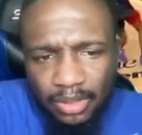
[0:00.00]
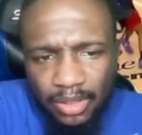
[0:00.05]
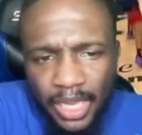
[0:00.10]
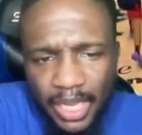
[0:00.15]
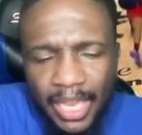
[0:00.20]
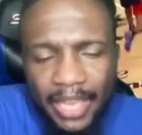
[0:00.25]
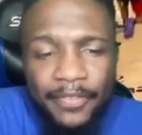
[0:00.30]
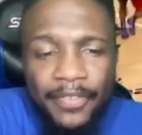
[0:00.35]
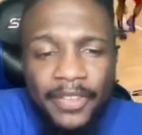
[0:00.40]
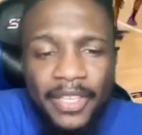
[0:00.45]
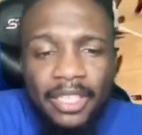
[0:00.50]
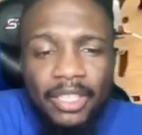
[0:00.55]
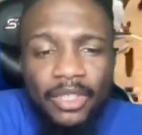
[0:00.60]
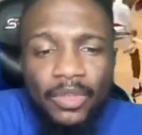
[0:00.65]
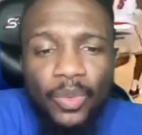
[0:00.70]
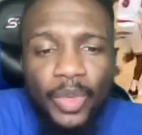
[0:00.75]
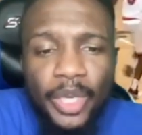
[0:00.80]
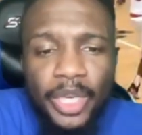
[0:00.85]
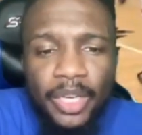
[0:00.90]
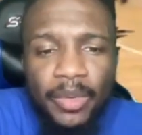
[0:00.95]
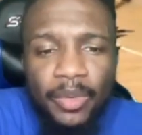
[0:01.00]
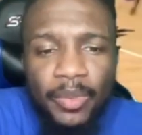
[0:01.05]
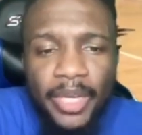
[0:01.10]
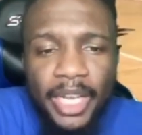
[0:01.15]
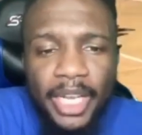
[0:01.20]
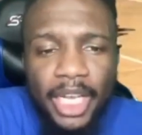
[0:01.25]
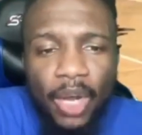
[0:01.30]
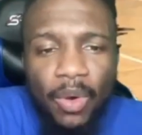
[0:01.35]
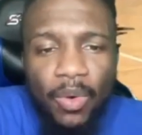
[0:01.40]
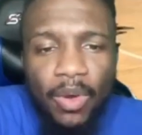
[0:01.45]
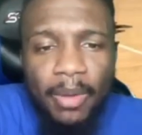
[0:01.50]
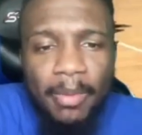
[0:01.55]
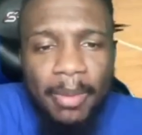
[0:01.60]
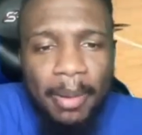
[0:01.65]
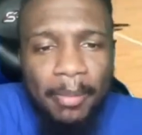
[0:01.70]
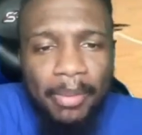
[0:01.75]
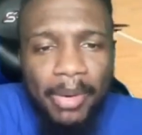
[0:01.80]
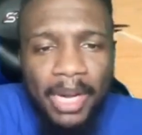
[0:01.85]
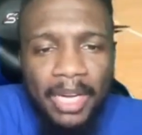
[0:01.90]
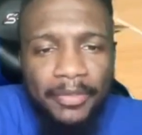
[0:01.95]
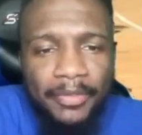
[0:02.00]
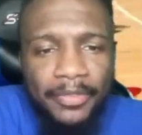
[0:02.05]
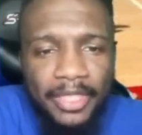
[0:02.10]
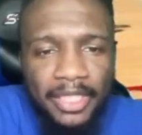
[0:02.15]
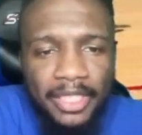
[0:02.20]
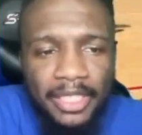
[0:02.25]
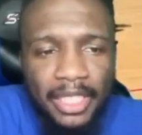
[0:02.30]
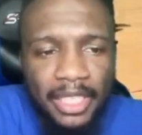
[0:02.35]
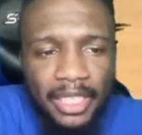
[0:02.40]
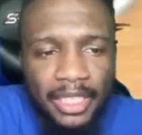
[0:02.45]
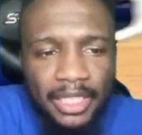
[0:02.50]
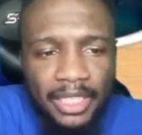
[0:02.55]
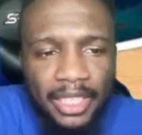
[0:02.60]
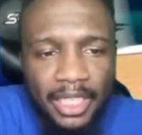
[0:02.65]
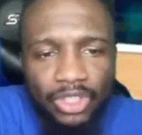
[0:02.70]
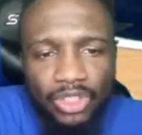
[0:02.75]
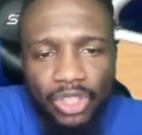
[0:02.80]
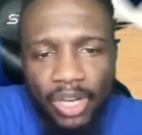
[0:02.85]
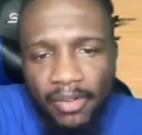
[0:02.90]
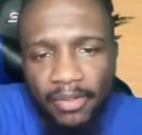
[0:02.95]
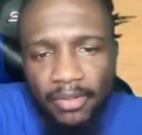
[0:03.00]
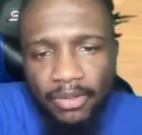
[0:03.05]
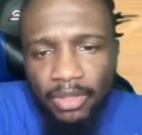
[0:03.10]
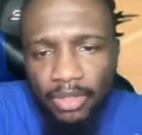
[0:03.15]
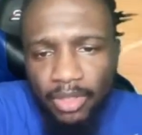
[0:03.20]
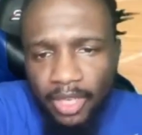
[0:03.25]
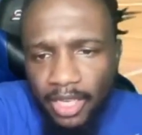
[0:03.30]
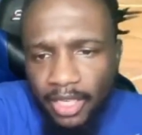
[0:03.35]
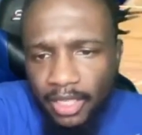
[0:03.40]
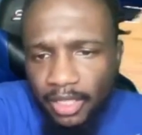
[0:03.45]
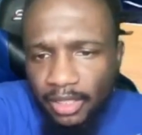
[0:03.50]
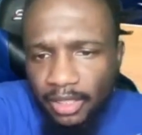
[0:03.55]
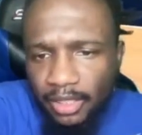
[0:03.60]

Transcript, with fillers: If it look weird when they go up, I'm probably finna say did they travel? Okay.